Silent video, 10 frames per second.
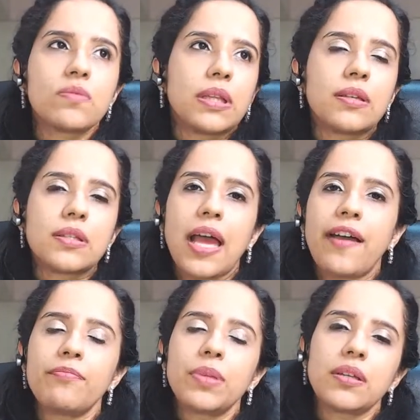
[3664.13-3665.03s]
those methods
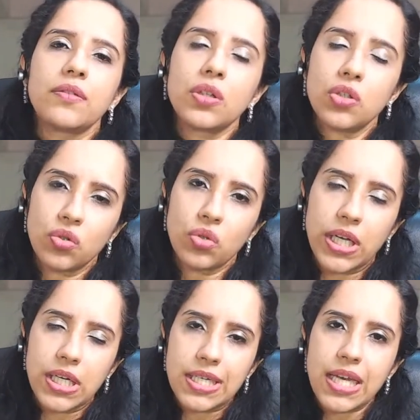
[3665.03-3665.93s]
have been given to you
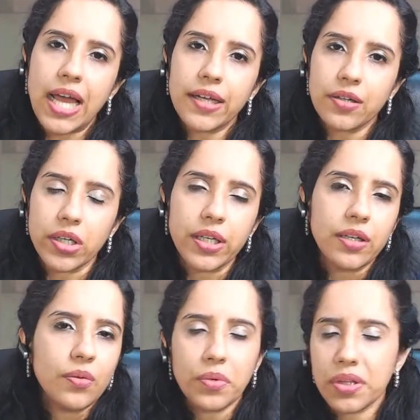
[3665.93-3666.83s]

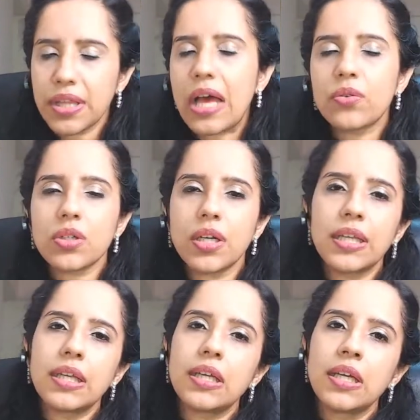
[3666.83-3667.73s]
entirely without
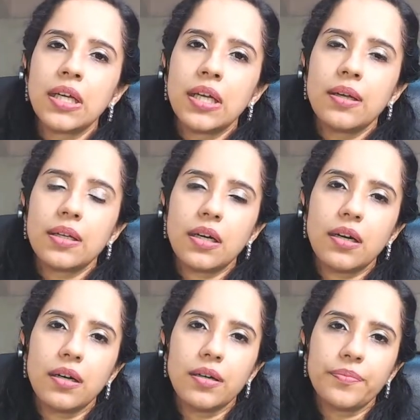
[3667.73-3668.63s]

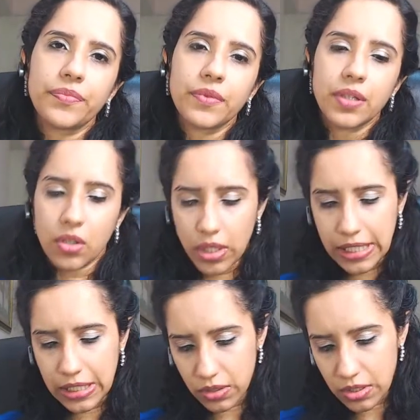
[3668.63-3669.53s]
uh,
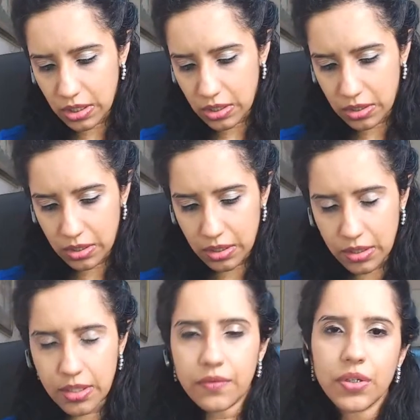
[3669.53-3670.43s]
any restriction in
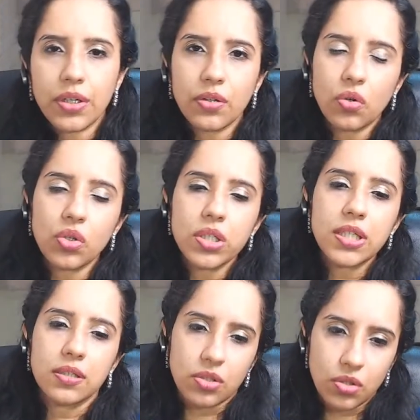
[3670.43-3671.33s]
the silver and the gold
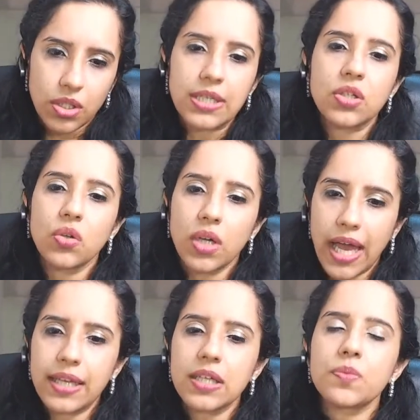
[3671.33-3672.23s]
tier. So, yes, you
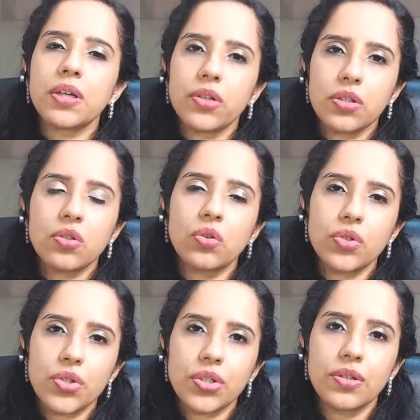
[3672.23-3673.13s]
can experience
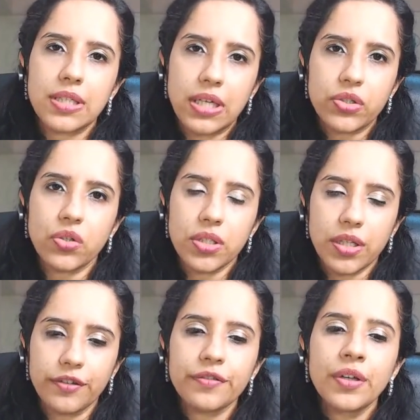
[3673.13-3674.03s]
those results
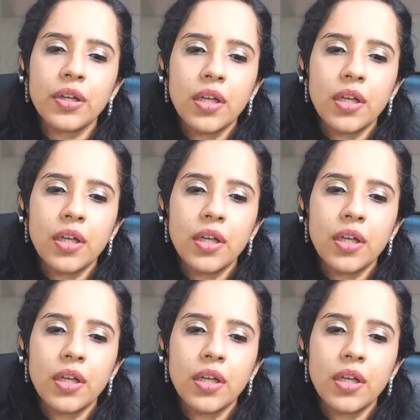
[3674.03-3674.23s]
yourself.